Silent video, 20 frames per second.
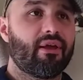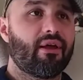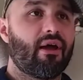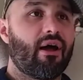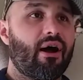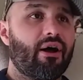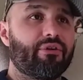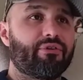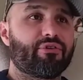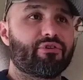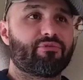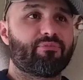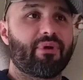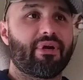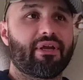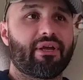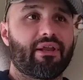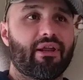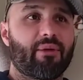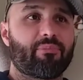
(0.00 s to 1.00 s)
Hunters
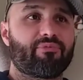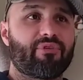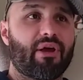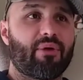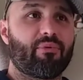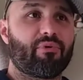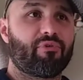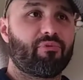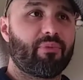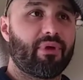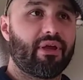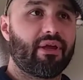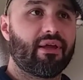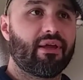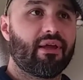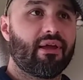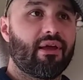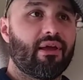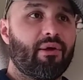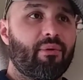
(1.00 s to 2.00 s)
might get upset with me.
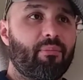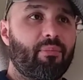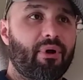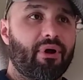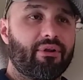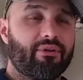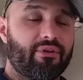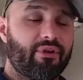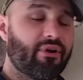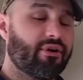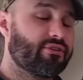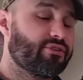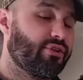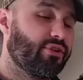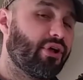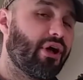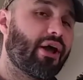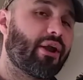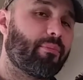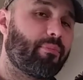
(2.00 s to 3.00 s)
But there's a
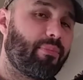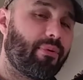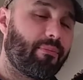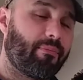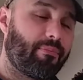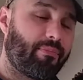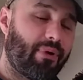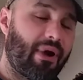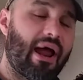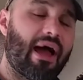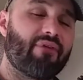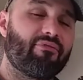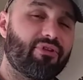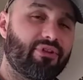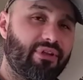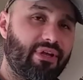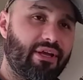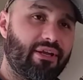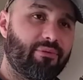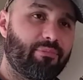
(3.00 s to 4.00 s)
lot of private
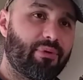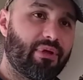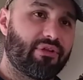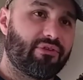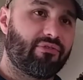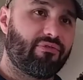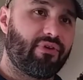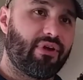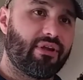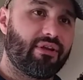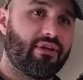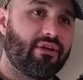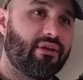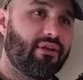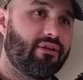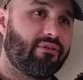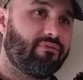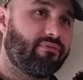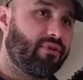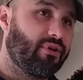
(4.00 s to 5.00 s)
land in Pennsylvania.
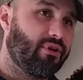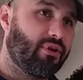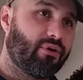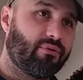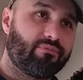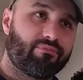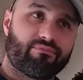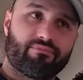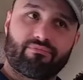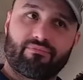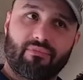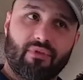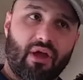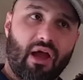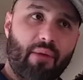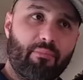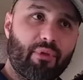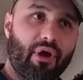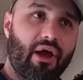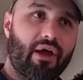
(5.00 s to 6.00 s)
And, you know,
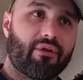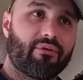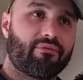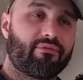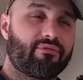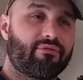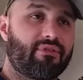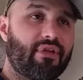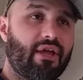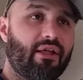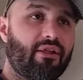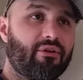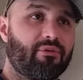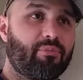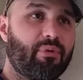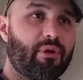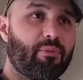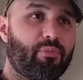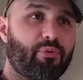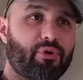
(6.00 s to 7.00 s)
I'm not telling
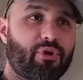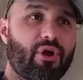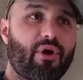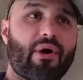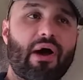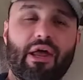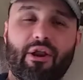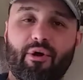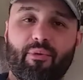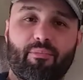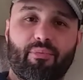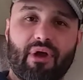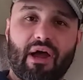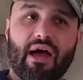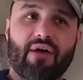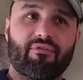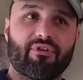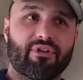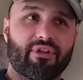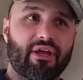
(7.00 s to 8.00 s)
people to go out on
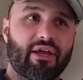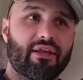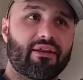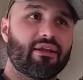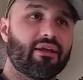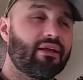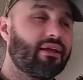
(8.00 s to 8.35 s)
private land.